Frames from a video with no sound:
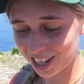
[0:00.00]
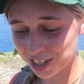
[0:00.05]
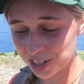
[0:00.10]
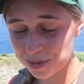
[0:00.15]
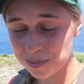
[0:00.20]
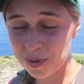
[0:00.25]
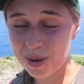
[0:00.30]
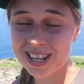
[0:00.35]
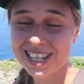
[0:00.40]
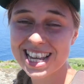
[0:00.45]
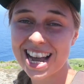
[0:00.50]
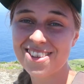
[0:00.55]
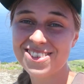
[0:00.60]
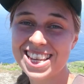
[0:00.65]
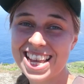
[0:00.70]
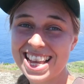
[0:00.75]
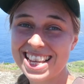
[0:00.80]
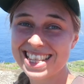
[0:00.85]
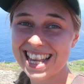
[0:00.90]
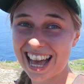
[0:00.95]
I should point
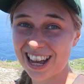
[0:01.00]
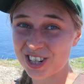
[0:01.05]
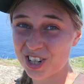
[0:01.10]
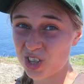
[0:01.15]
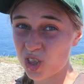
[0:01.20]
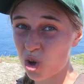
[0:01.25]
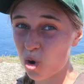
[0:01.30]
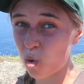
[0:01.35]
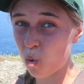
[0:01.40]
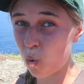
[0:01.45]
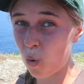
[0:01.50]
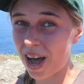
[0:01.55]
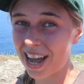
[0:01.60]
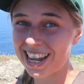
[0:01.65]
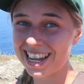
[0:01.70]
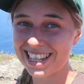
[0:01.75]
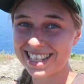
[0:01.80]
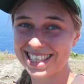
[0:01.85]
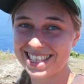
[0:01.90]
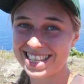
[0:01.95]
out it is actually the
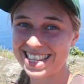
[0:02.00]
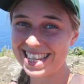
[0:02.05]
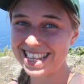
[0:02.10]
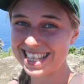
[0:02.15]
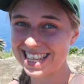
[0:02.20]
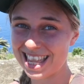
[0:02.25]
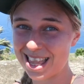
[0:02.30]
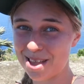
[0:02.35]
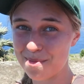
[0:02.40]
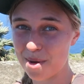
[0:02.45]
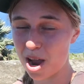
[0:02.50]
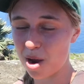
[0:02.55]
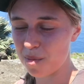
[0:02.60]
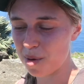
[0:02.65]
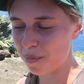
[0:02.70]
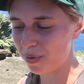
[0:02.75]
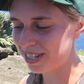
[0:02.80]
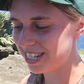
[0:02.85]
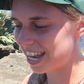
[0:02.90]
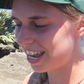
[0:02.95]
quiet season at the
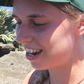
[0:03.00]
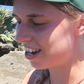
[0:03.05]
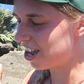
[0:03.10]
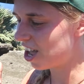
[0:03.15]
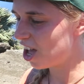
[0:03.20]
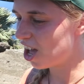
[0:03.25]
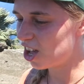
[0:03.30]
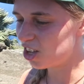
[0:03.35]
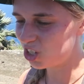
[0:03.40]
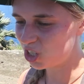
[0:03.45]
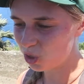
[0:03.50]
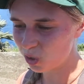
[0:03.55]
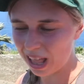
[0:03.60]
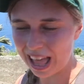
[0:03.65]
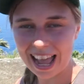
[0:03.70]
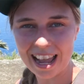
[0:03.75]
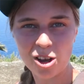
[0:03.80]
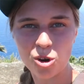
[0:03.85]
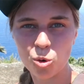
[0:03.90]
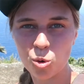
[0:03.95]
moment, but in
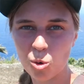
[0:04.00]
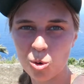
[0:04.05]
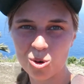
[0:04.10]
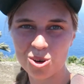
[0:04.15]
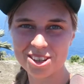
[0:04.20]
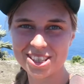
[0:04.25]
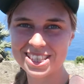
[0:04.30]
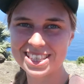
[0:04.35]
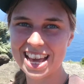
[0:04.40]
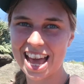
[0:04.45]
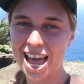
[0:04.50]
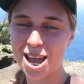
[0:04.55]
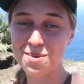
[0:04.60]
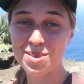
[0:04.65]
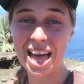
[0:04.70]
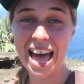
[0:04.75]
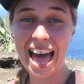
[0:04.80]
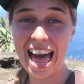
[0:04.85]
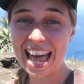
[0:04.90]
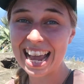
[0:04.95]
July, August time, at
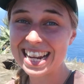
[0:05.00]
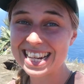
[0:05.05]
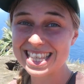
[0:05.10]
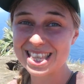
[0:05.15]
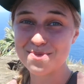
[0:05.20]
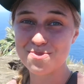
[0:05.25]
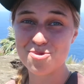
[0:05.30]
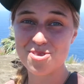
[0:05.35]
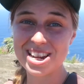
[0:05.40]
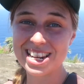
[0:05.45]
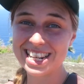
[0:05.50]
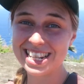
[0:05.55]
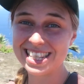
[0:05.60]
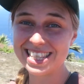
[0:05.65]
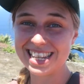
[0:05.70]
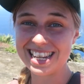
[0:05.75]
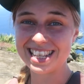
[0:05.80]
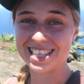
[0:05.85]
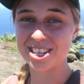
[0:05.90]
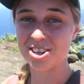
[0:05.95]
the height of the breeding
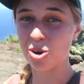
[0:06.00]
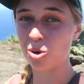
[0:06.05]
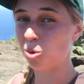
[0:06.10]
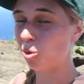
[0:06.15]
season,